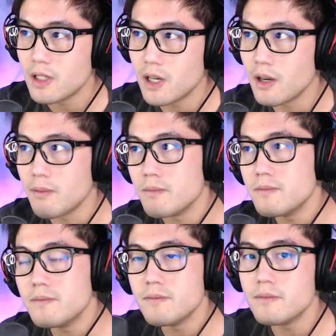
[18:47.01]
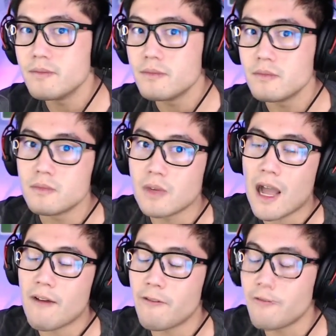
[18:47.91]
Um, I
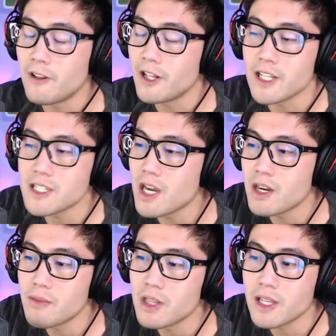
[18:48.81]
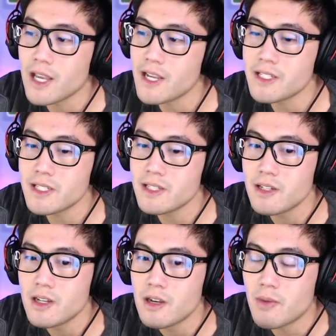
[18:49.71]
have a feeling that's not going to be the case,
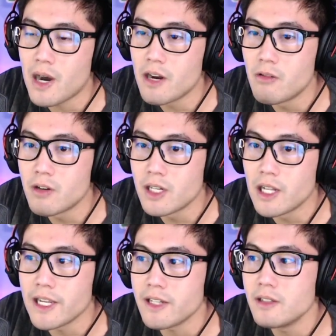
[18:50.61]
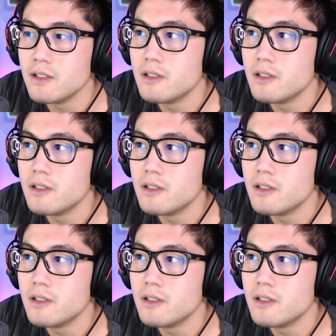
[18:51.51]
but I don't want to like.